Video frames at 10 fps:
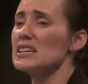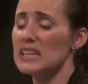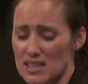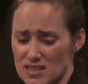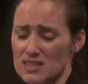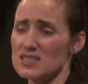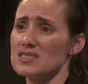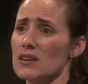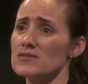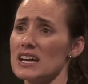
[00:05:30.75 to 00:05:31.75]
Yes, it's a
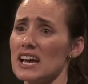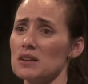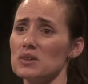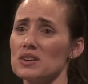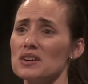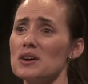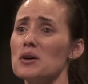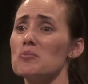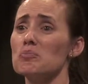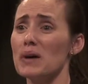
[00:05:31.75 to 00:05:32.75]
stuffed animal,
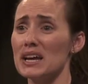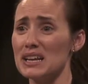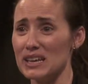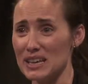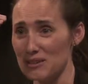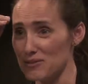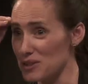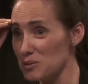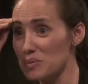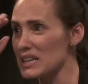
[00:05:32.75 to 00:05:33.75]
but if
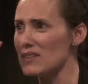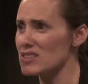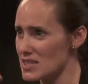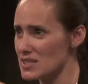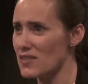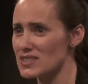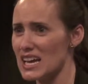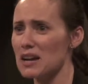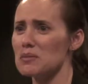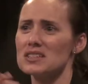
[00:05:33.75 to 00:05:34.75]
you believe it's a stuffed
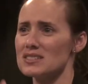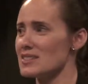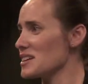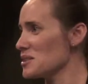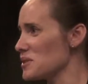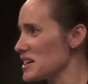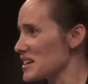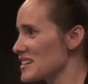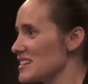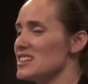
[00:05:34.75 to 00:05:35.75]
animal, this isn't going to work.